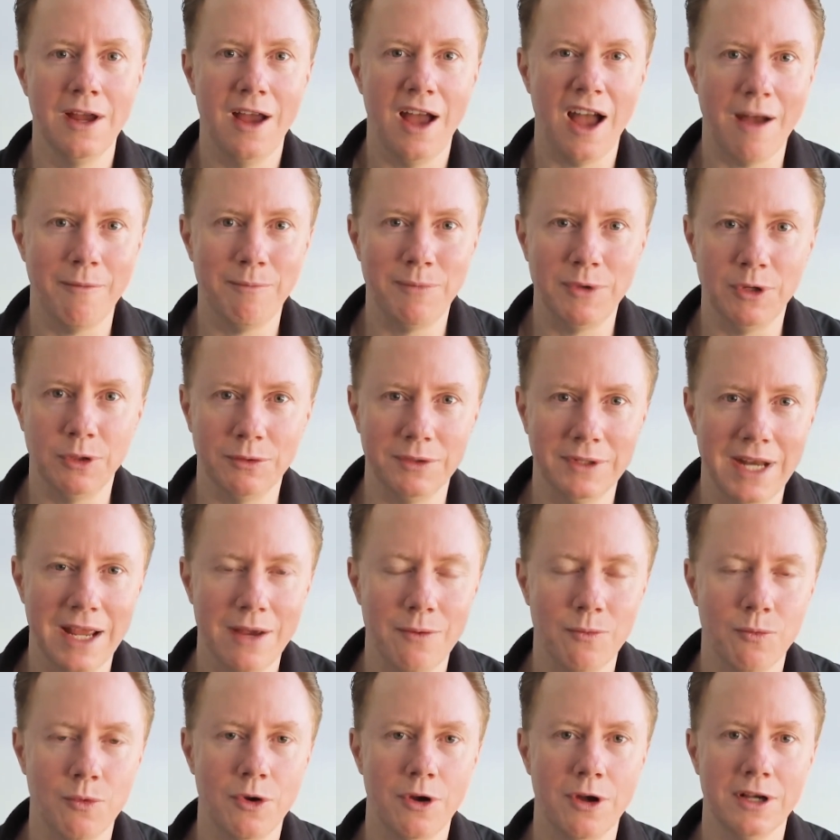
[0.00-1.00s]
I've built
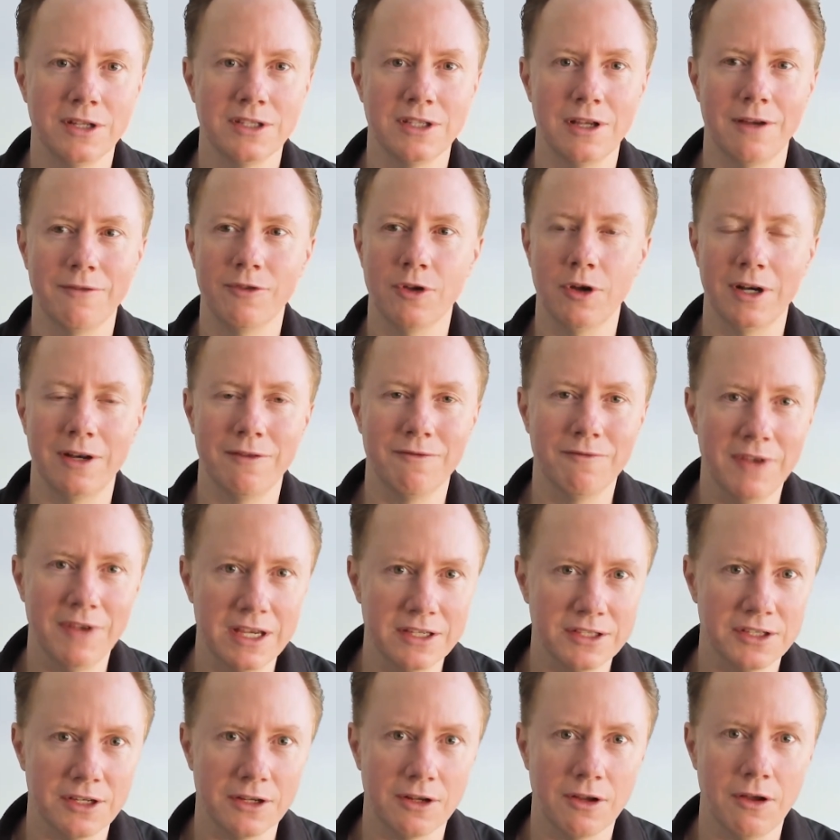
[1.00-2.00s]
networks. I've got
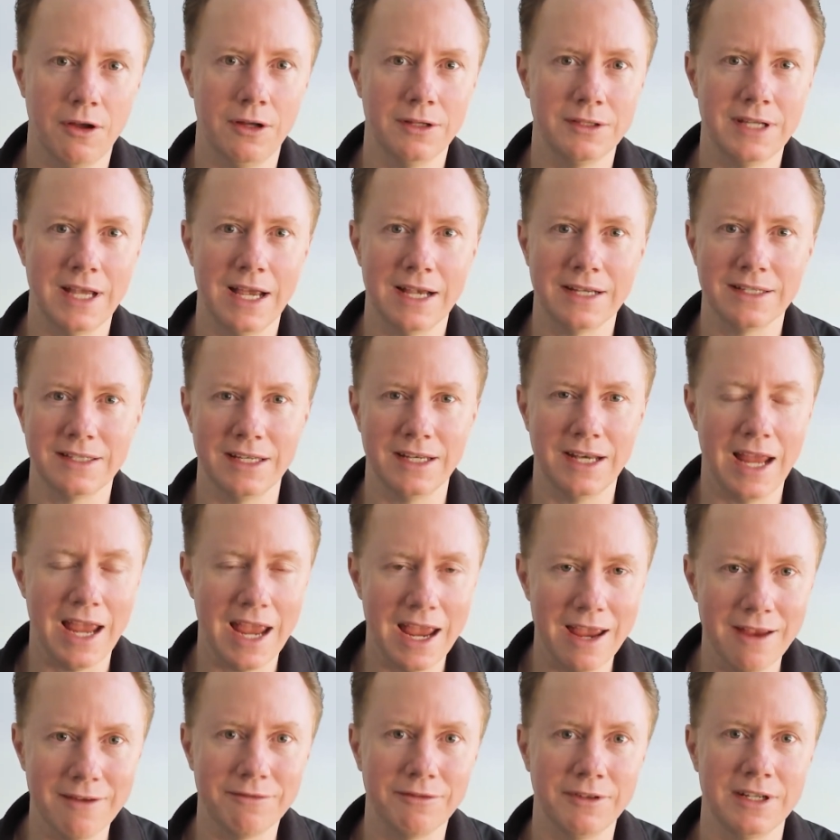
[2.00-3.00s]
investor contacts in
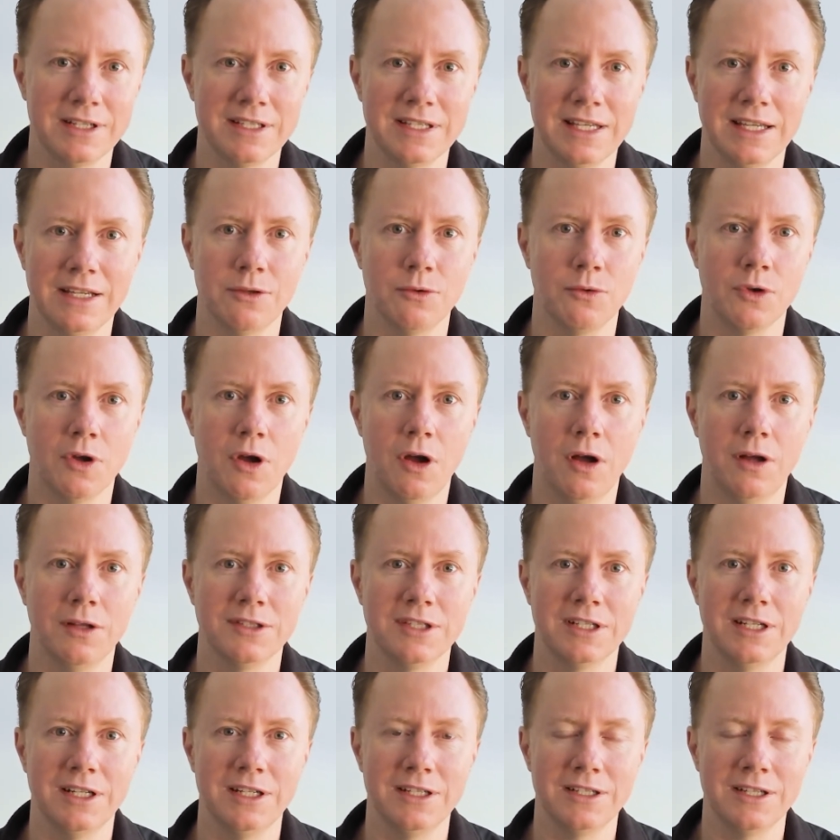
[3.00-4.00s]
every single
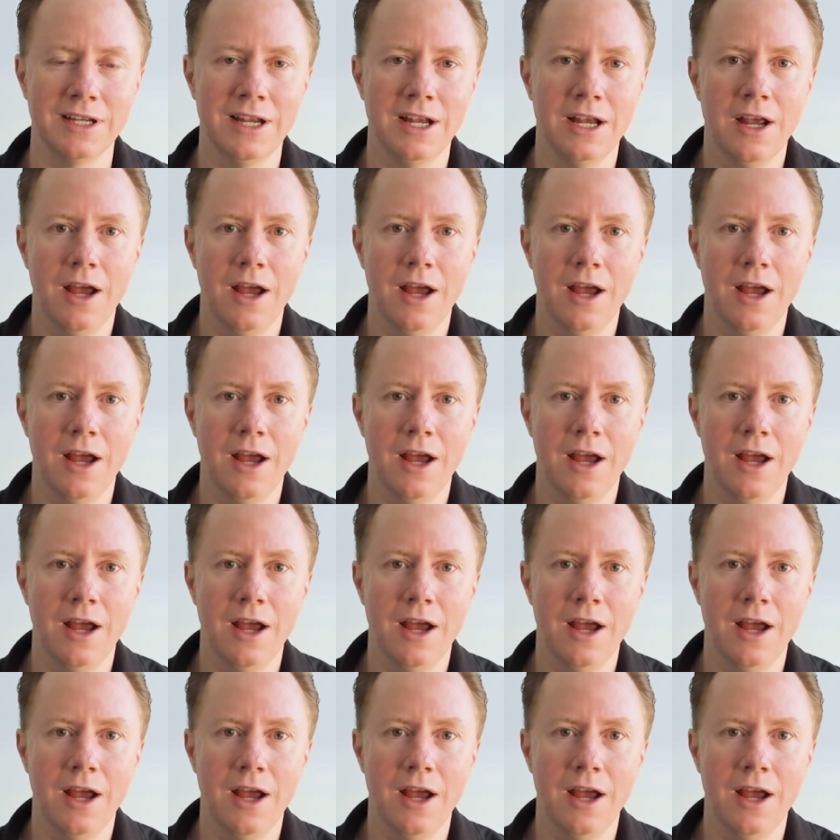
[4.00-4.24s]
continent.